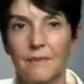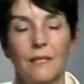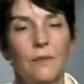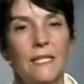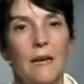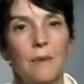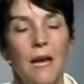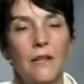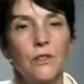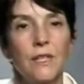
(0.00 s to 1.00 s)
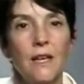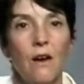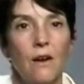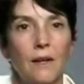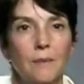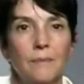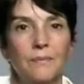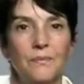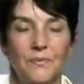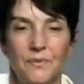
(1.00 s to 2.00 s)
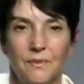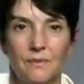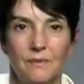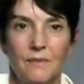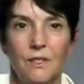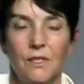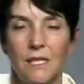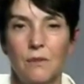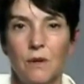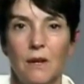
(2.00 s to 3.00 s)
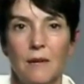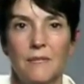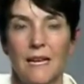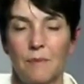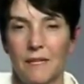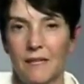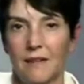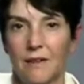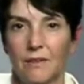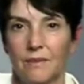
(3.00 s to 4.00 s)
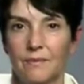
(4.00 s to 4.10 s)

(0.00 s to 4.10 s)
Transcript: then we tap under the arm. You see where I'm tapping here.